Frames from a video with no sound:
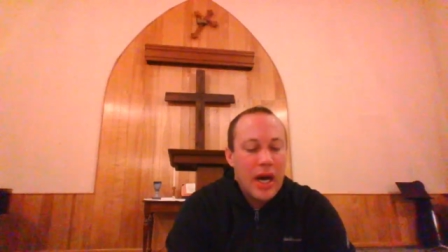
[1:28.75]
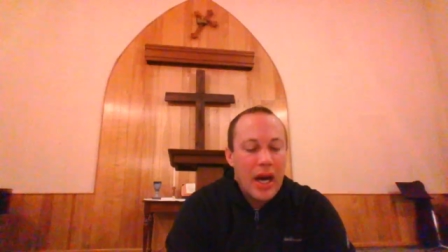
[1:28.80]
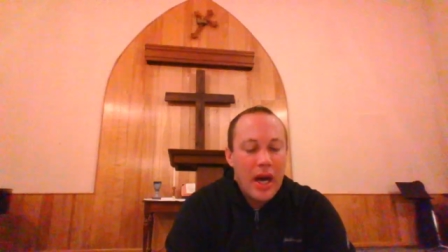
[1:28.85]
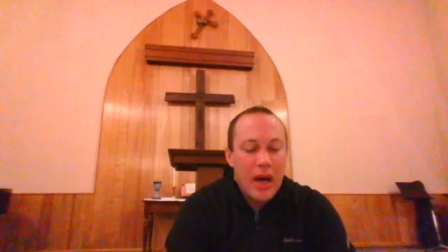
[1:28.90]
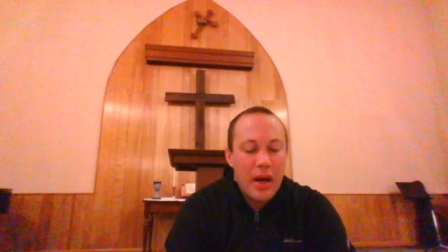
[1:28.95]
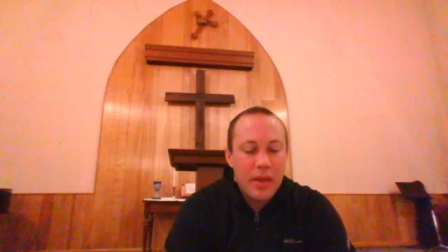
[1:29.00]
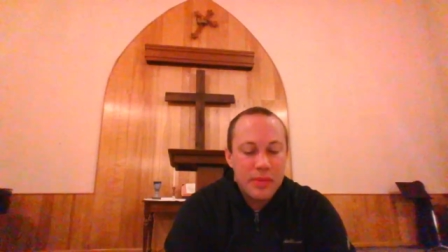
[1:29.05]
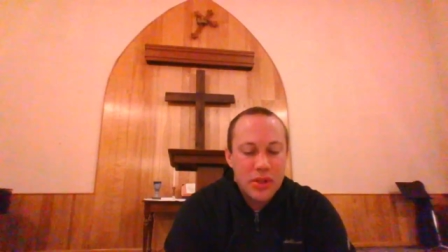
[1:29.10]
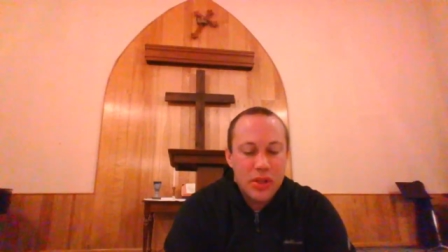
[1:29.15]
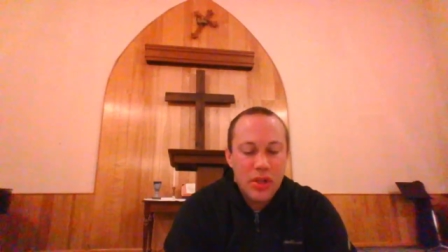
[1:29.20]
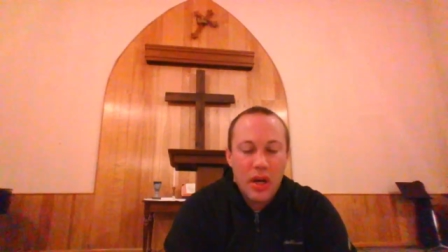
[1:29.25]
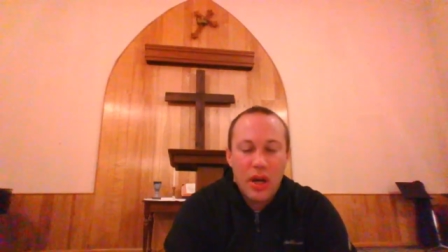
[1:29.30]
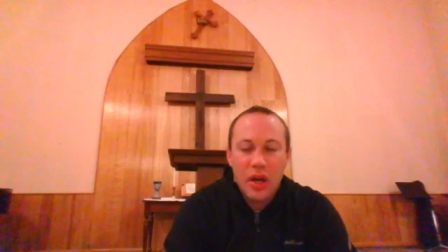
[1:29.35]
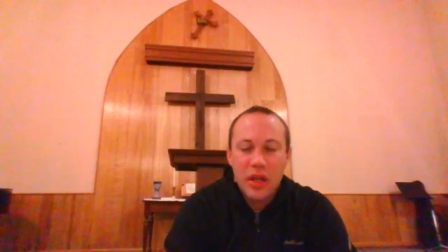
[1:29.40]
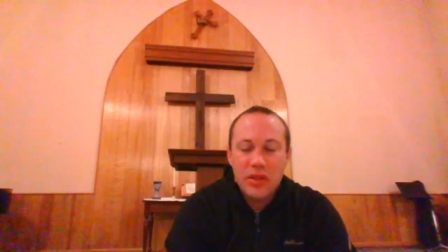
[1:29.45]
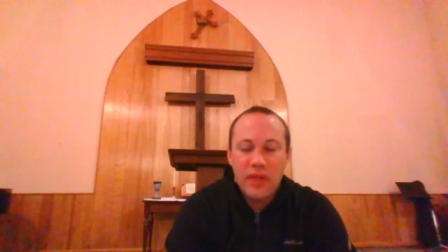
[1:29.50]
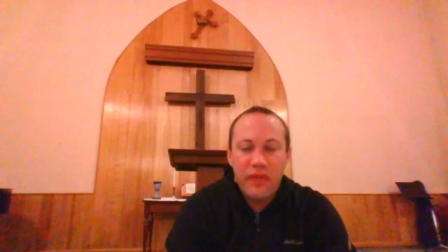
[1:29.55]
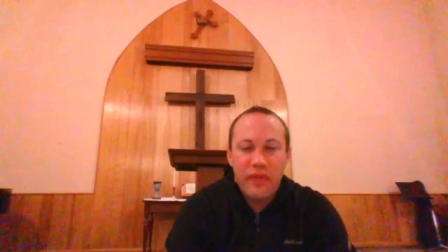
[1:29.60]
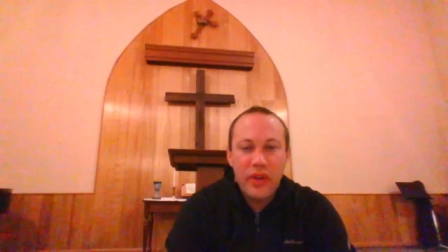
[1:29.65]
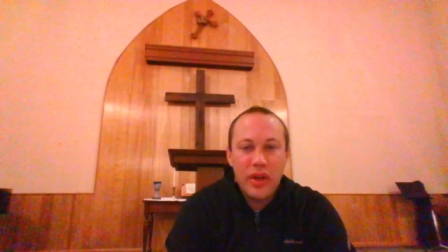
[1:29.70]
Um,
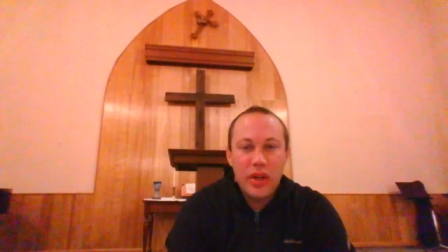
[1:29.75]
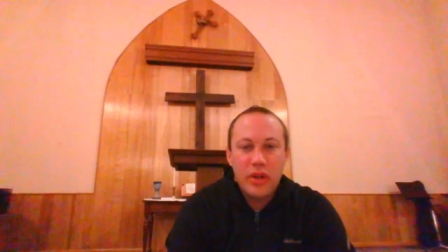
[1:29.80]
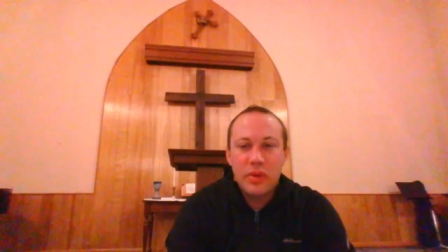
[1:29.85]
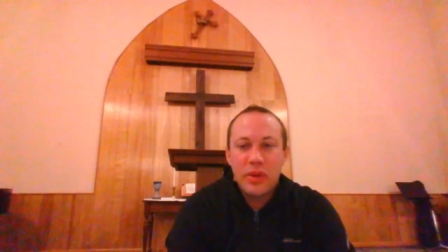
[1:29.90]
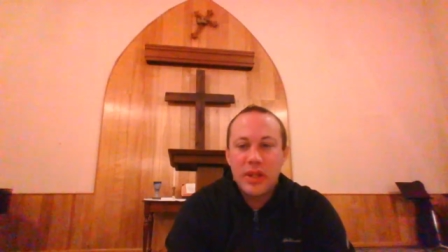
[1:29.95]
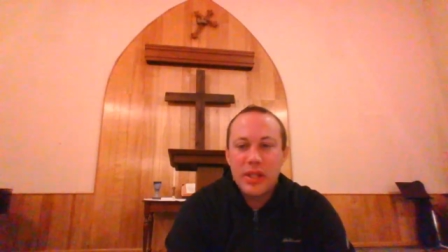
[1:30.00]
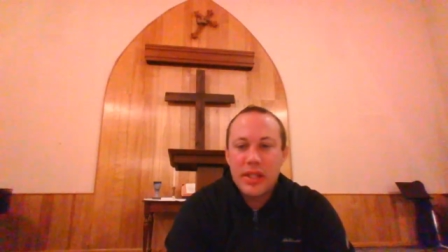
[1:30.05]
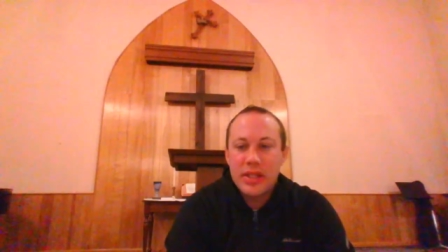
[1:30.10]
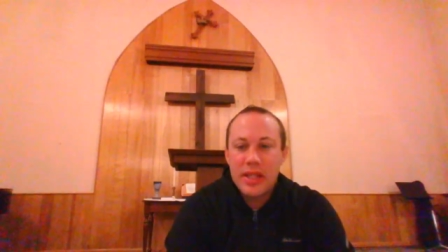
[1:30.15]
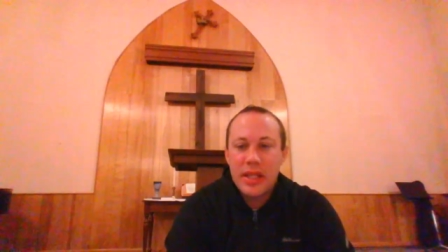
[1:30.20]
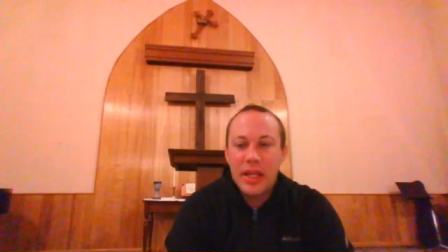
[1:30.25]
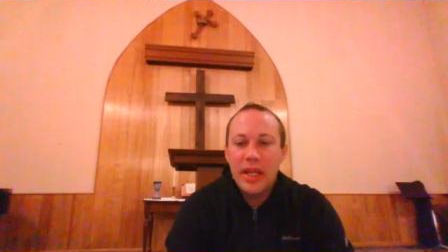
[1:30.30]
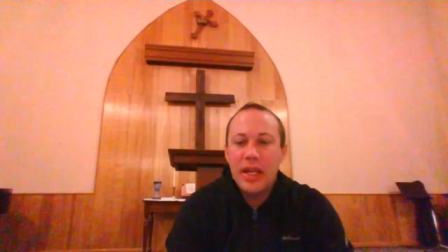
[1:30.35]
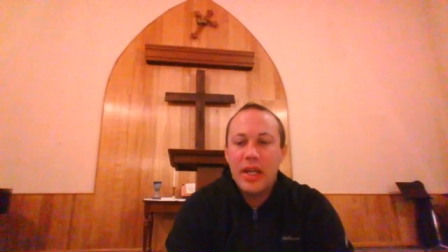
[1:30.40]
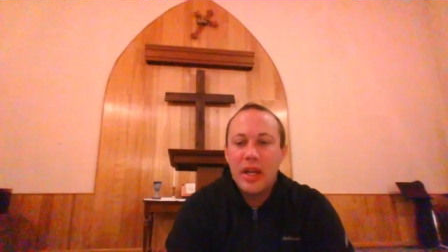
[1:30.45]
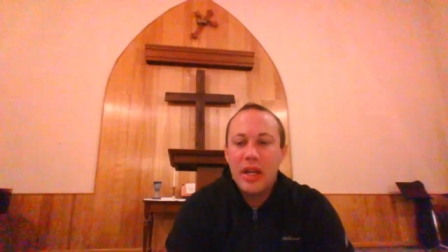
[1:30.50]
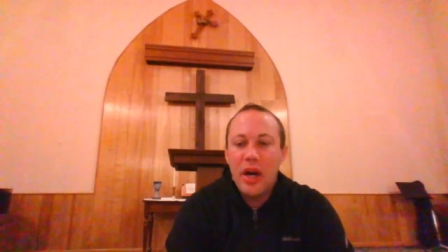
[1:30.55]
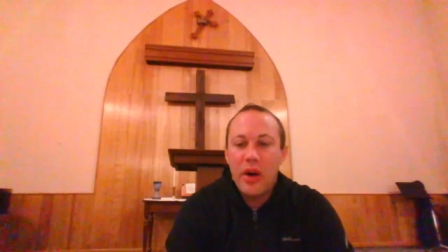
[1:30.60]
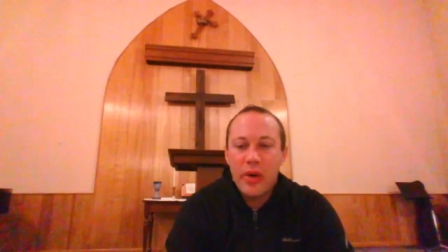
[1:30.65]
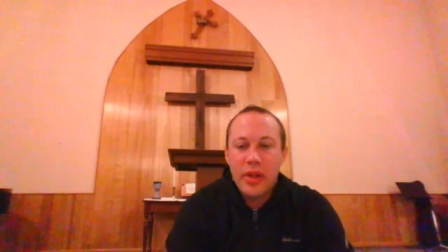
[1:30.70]
Saul's filled with this
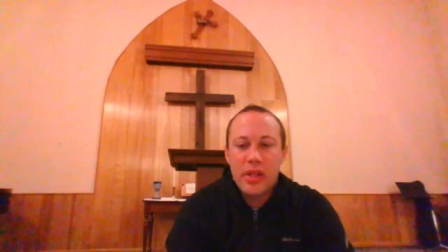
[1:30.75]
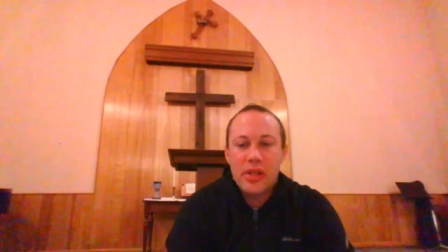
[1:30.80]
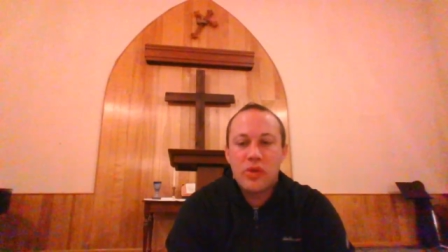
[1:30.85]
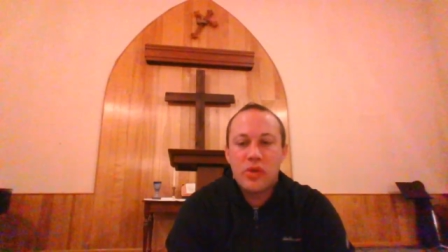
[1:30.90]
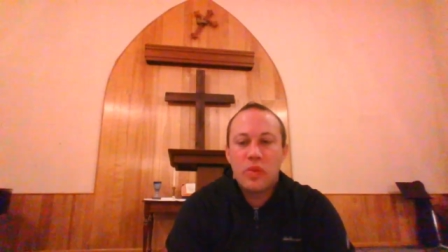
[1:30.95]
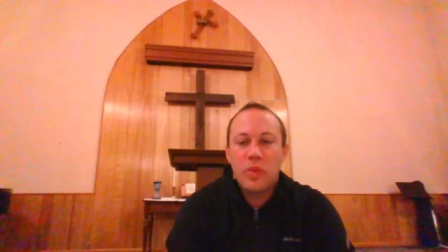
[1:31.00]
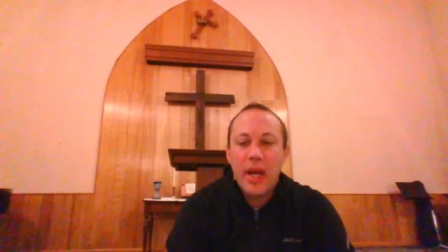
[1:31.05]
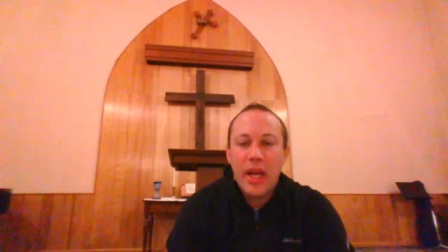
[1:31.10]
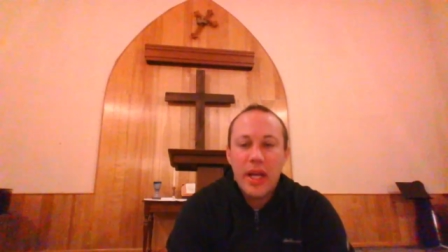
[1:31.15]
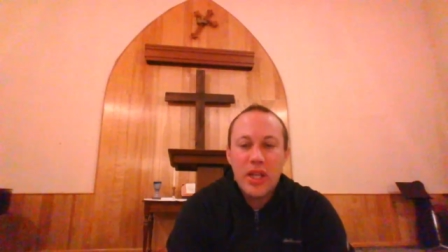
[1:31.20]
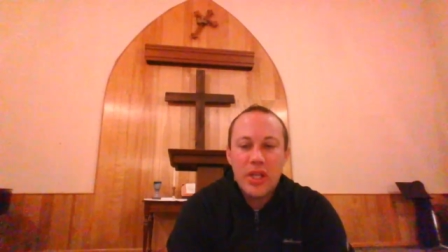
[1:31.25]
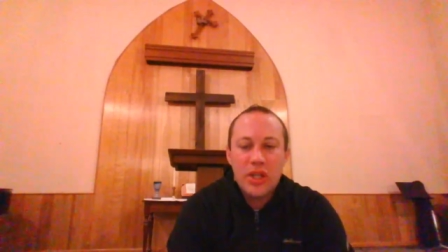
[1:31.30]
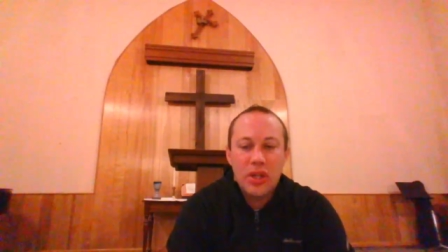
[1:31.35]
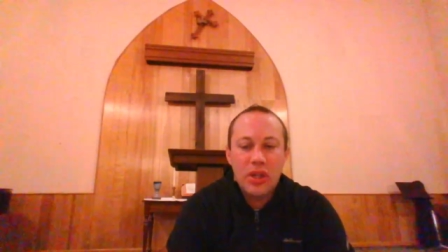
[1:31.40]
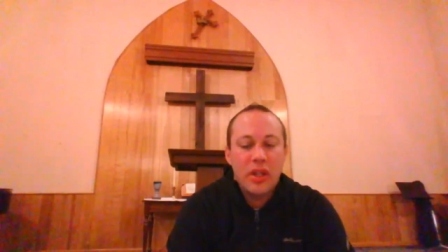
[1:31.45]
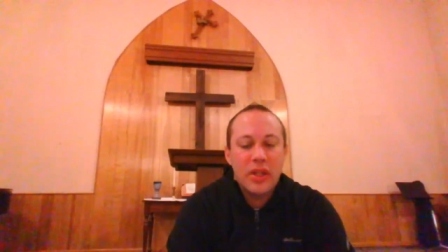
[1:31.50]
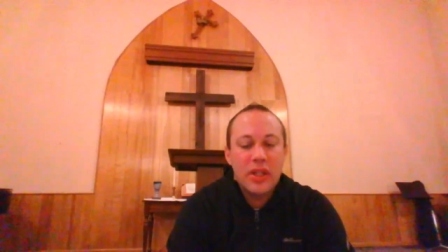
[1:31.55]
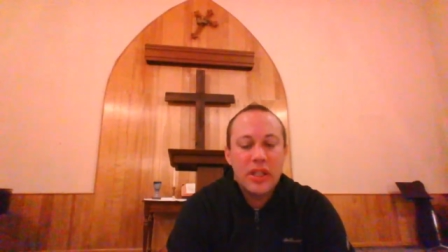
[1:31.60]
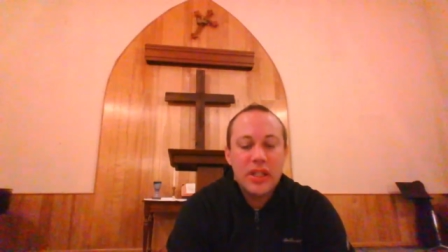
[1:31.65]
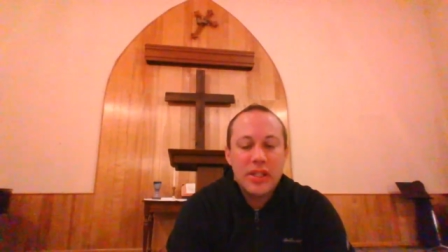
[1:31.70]
ego and this rage and
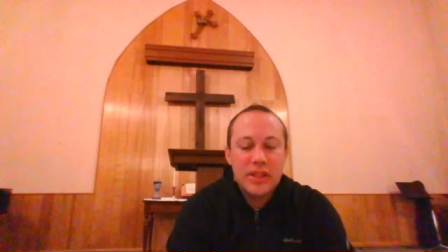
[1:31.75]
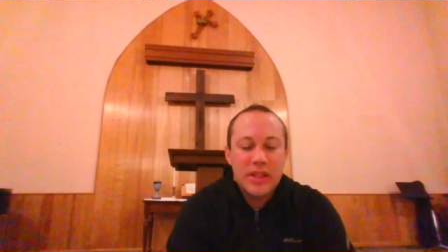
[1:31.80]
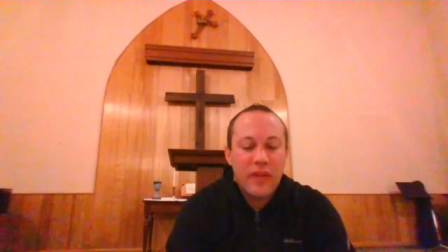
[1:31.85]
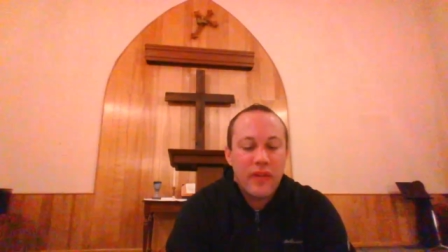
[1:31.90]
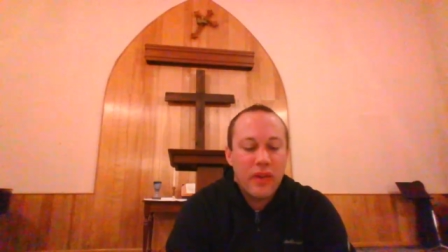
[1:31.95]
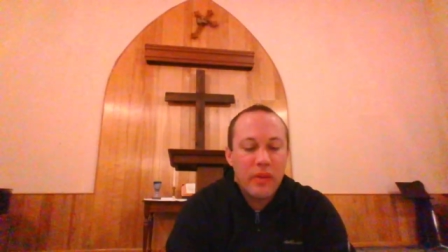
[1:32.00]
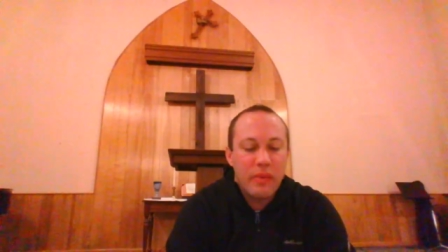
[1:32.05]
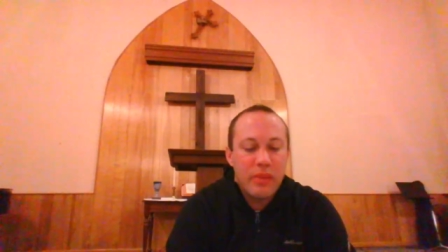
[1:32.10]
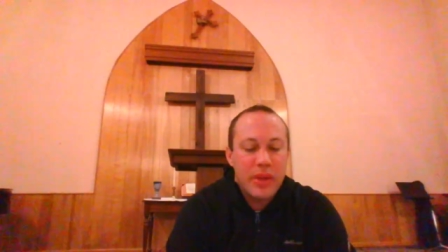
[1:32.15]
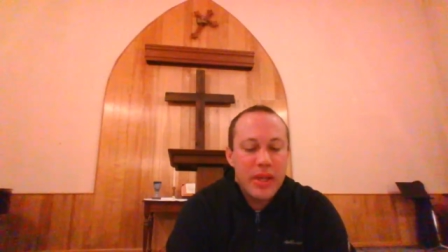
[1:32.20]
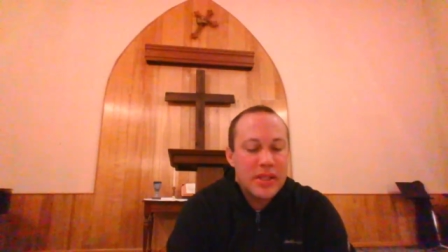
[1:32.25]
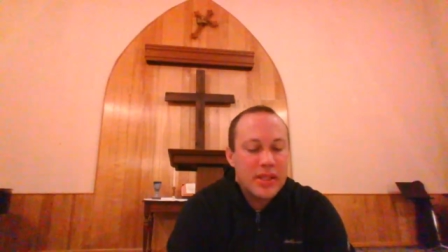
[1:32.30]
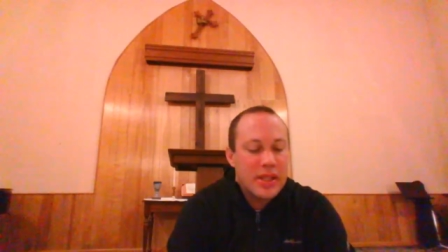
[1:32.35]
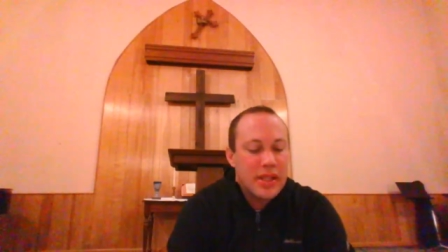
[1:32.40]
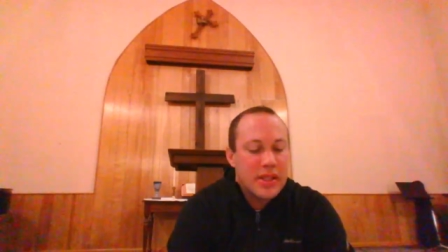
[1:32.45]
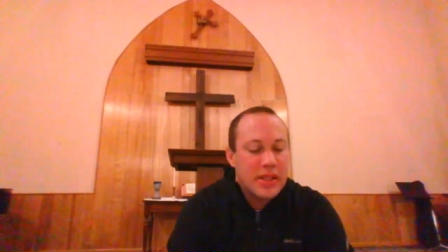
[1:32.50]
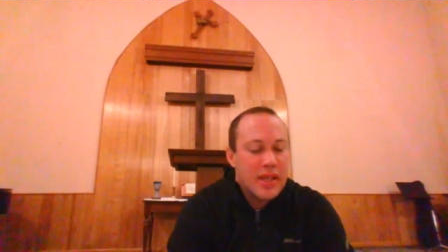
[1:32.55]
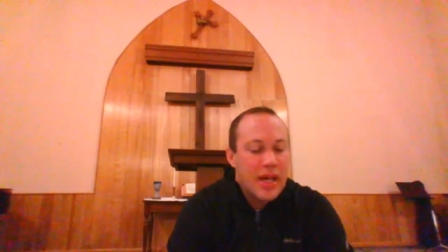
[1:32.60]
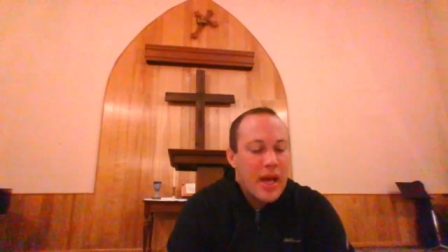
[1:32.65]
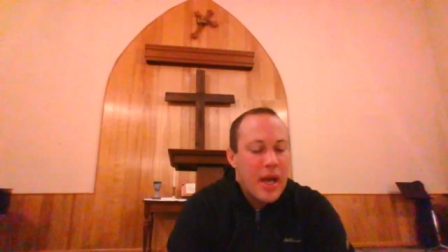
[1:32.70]
all these different
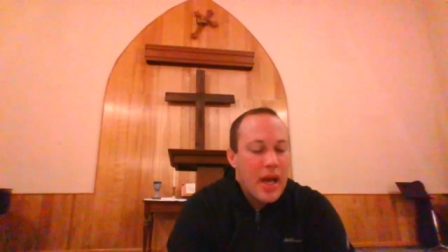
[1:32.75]
pieces,